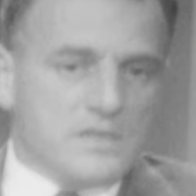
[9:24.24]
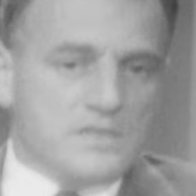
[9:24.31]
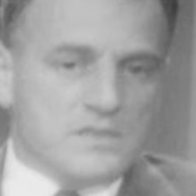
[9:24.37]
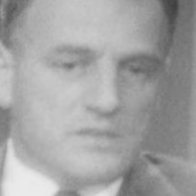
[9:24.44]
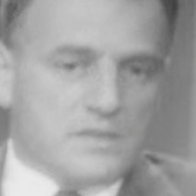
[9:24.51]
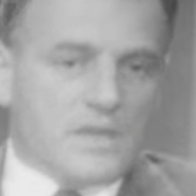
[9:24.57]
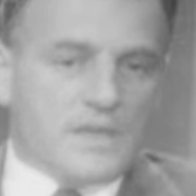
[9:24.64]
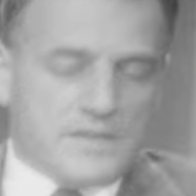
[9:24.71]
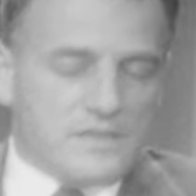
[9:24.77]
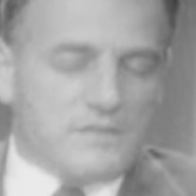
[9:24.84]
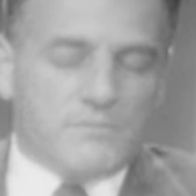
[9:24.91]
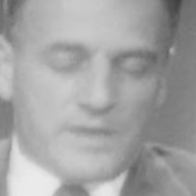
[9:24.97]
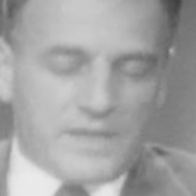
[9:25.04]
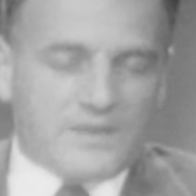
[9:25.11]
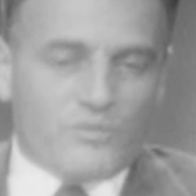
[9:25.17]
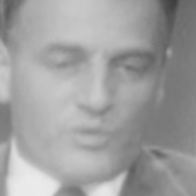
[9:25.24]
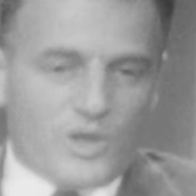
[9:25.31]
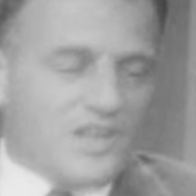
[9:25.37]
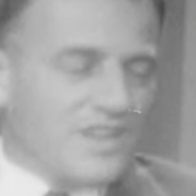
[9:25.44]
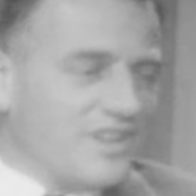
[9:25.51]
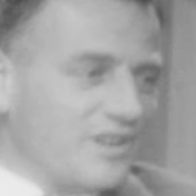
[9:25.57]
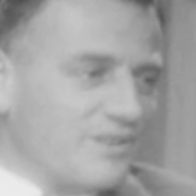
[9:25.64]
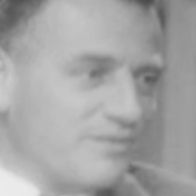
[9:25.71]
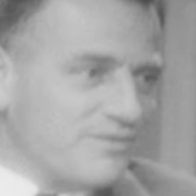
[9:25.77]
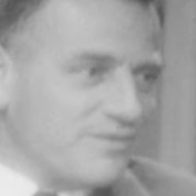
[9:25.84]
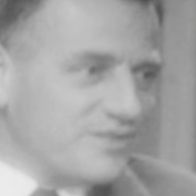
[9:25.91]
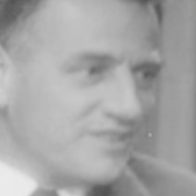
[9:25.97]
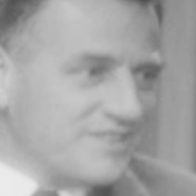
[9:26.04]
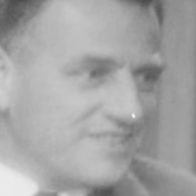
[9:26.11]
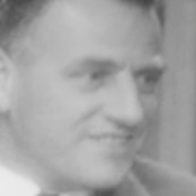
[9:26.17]
is, I didn't make it well enough.
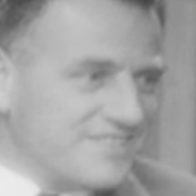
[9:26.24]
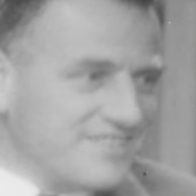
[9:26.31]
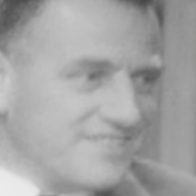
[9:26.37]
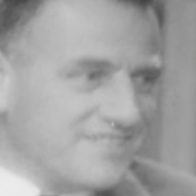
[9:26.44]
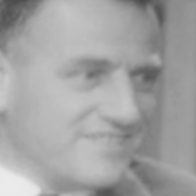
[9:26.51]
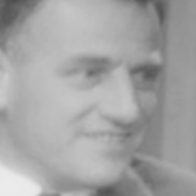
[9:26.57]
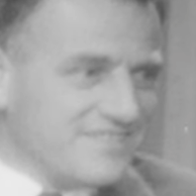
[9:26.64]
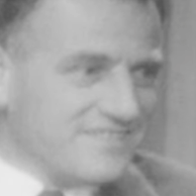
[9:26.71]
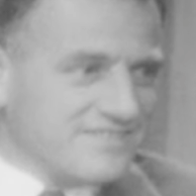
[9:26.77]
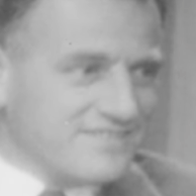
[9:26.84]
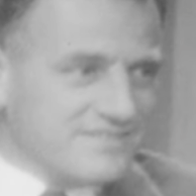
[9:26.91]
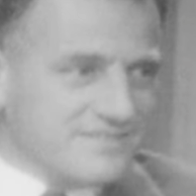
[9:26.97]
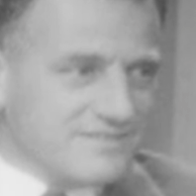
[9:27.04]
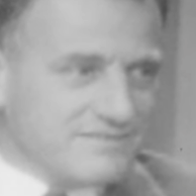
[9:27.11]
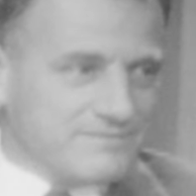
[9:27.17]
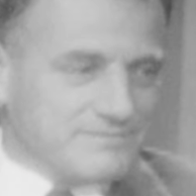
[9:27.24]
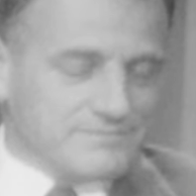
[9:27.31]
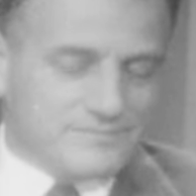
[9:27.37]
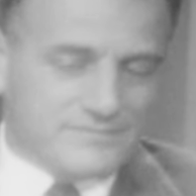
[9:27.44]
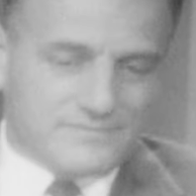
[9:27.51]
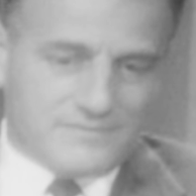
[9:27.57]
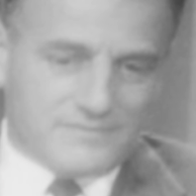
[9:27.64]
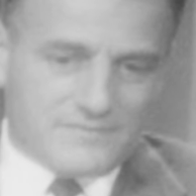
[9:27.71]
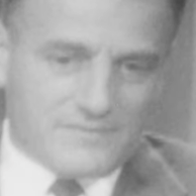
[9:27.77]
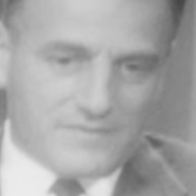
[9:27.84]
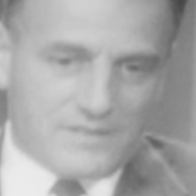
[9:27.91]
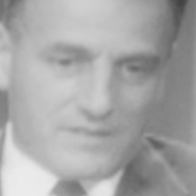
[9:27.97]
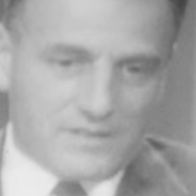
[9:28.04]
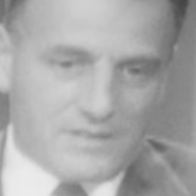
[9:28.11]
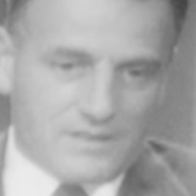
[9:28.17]
Well, that's very modest
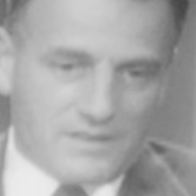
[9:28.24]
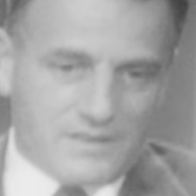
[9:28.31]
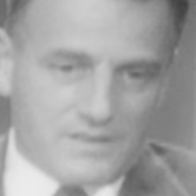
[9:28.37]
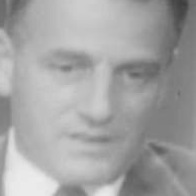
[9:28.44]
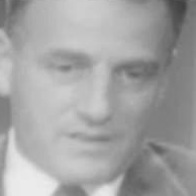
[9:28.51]
of you, I think.